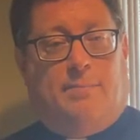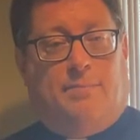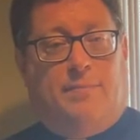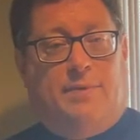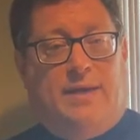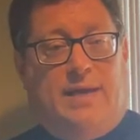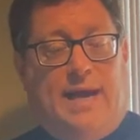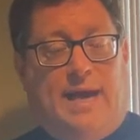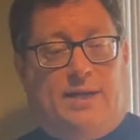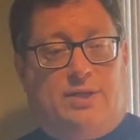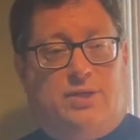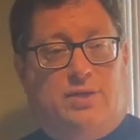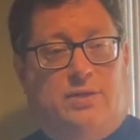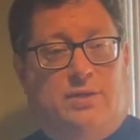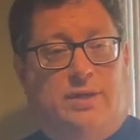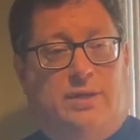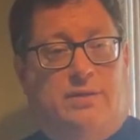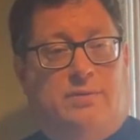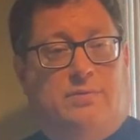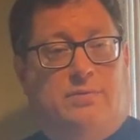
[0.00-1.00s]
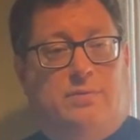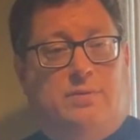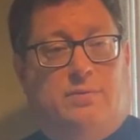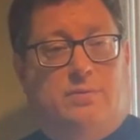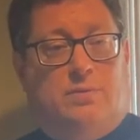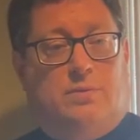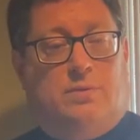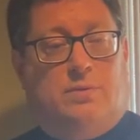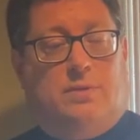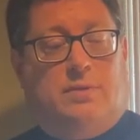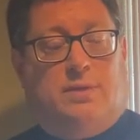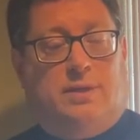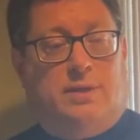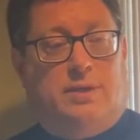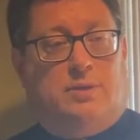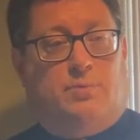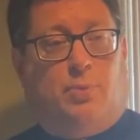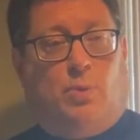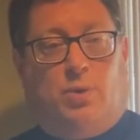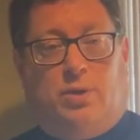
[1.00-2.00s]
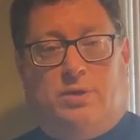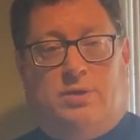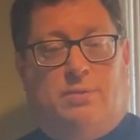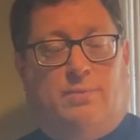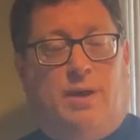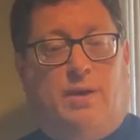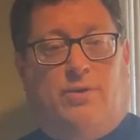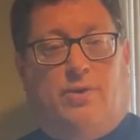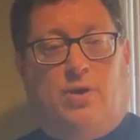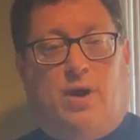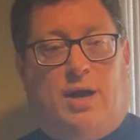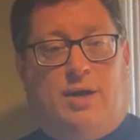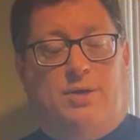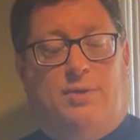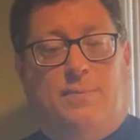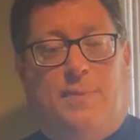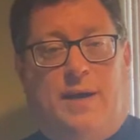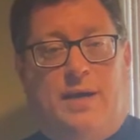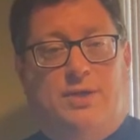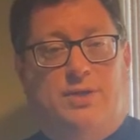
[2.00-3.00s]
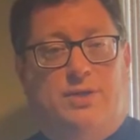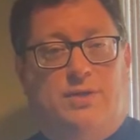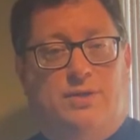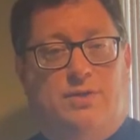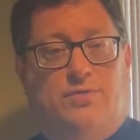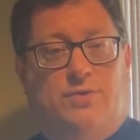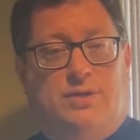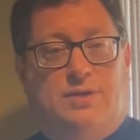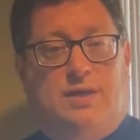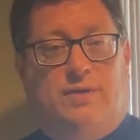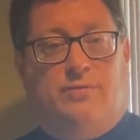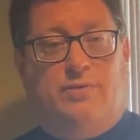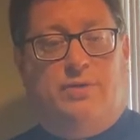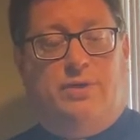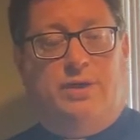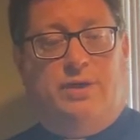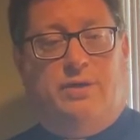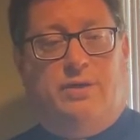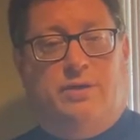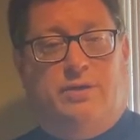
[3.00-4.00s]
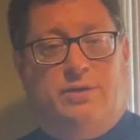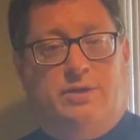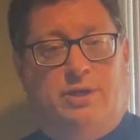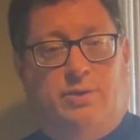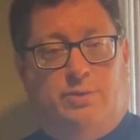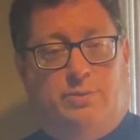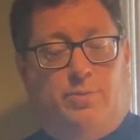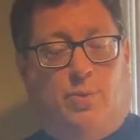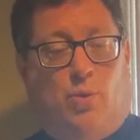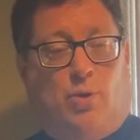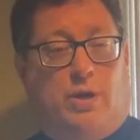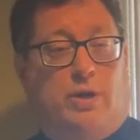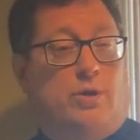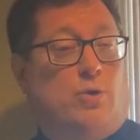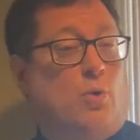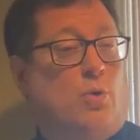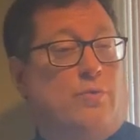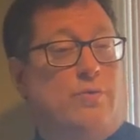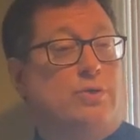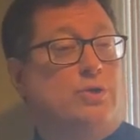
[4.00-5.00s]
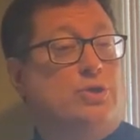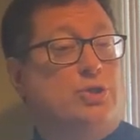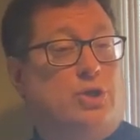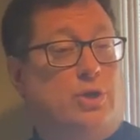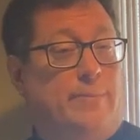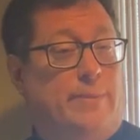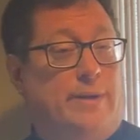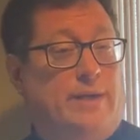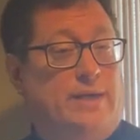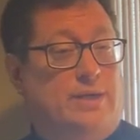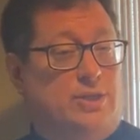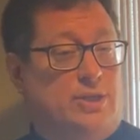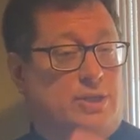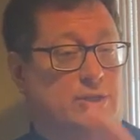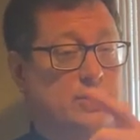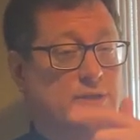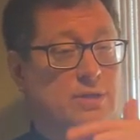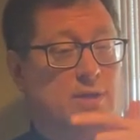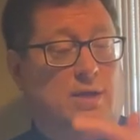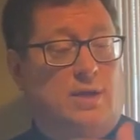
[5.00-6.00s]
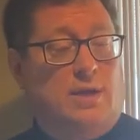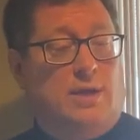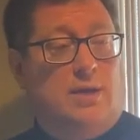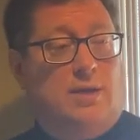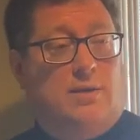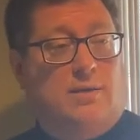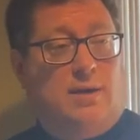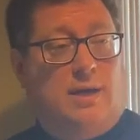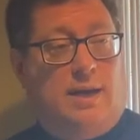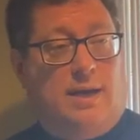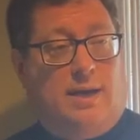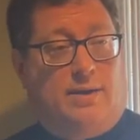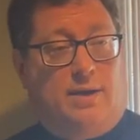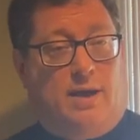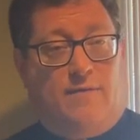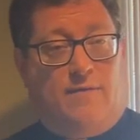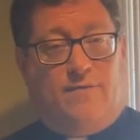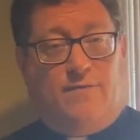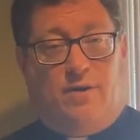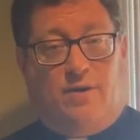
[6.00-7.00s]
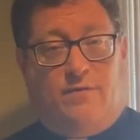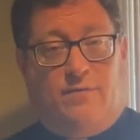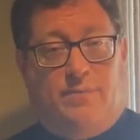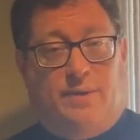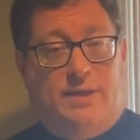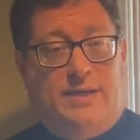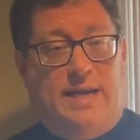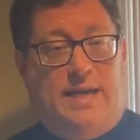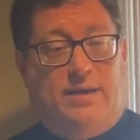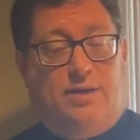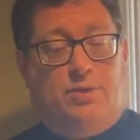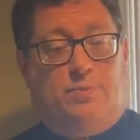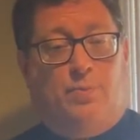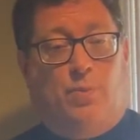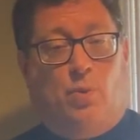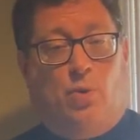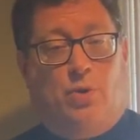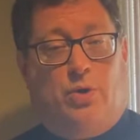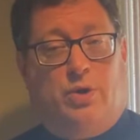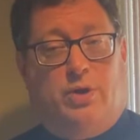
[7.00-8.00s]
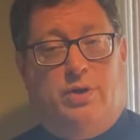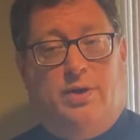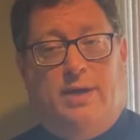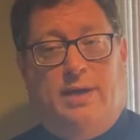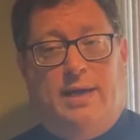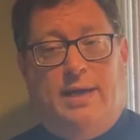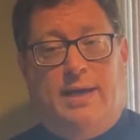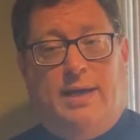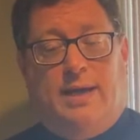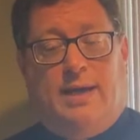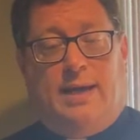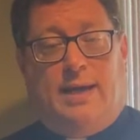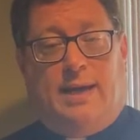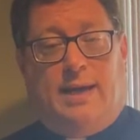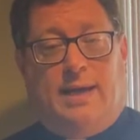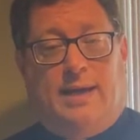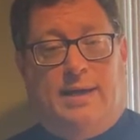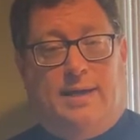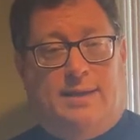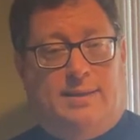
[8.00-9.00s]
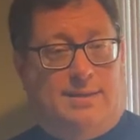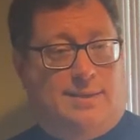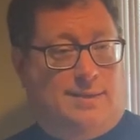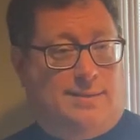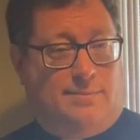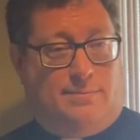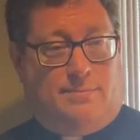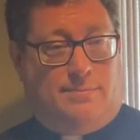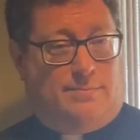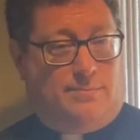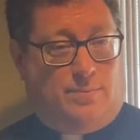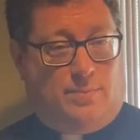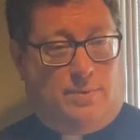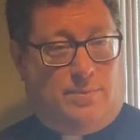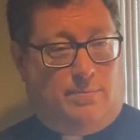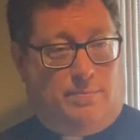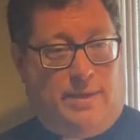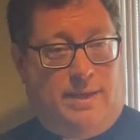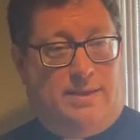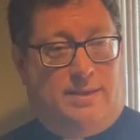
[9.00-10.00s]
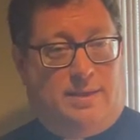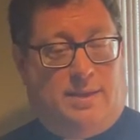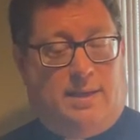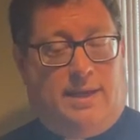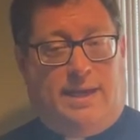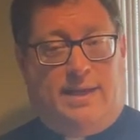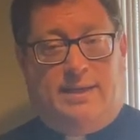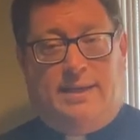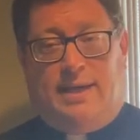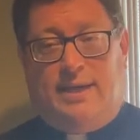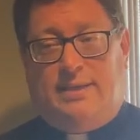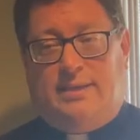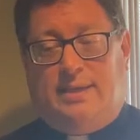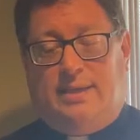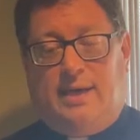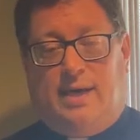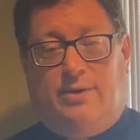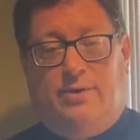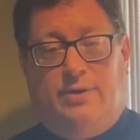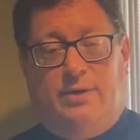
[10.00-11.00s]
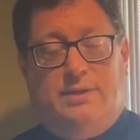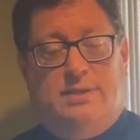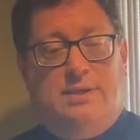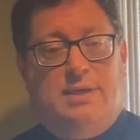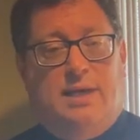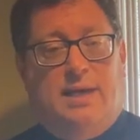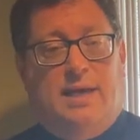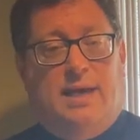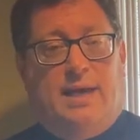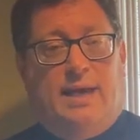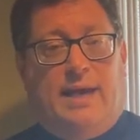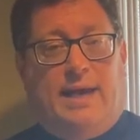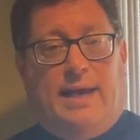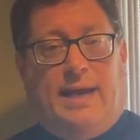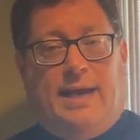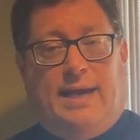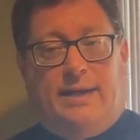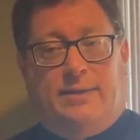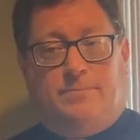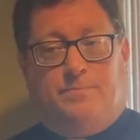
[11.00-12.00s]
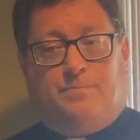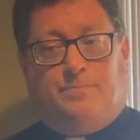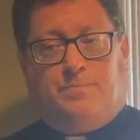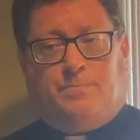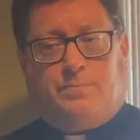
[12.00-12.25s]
He actually explored some other occupations for several years. He was born in northern Germany, just not far from the Danish border, in the mid to late 1800s, and